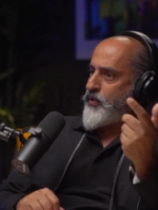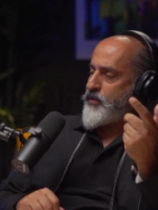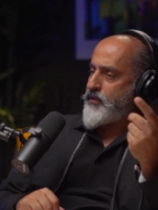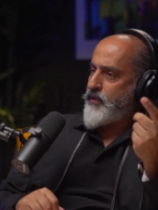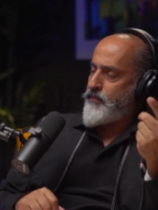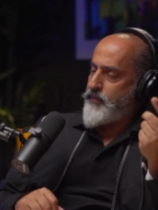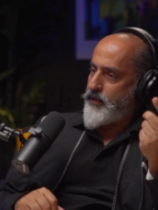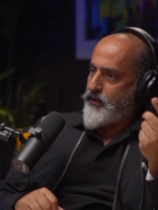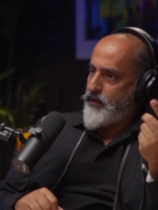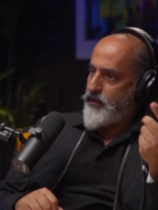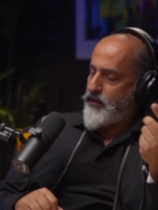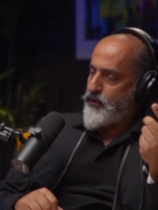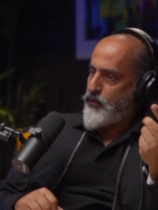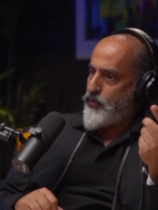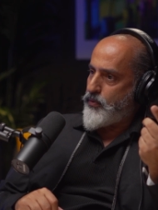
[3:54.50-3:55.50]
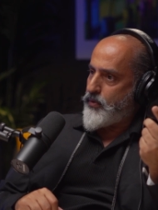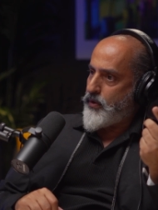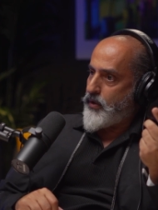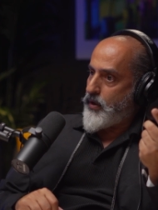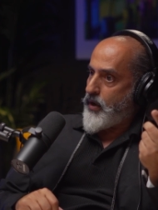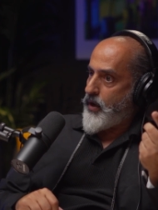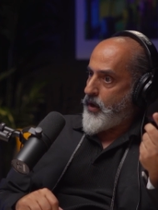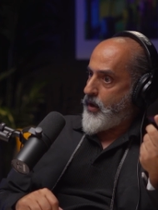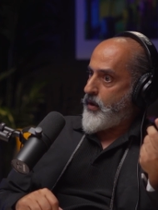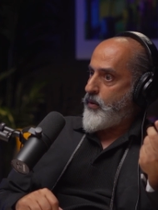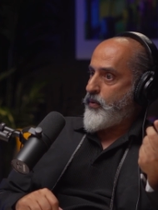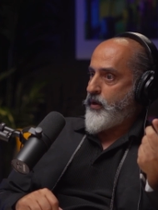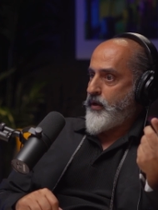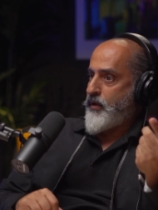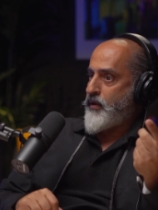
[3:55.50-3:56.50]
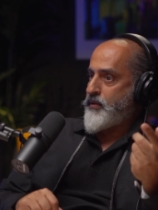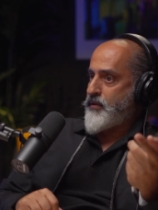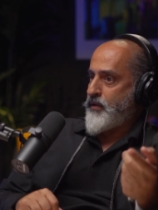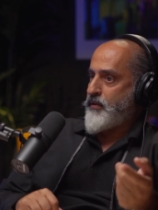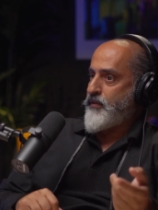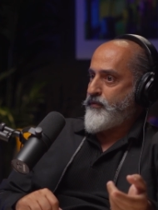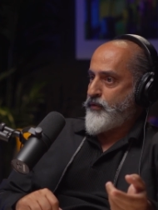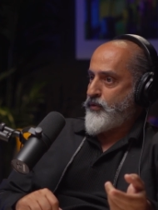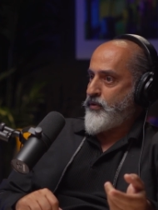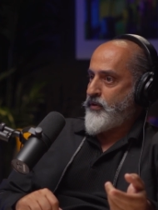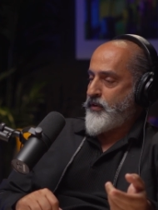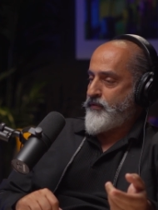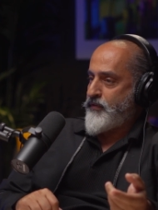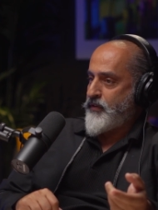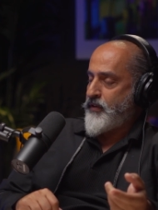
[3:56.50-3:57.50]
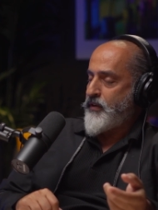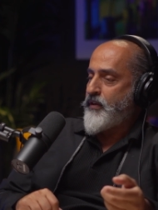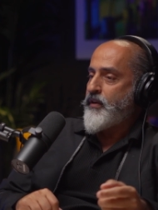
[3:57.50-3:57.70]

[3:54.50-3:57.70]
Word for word: was something you know how can i study photography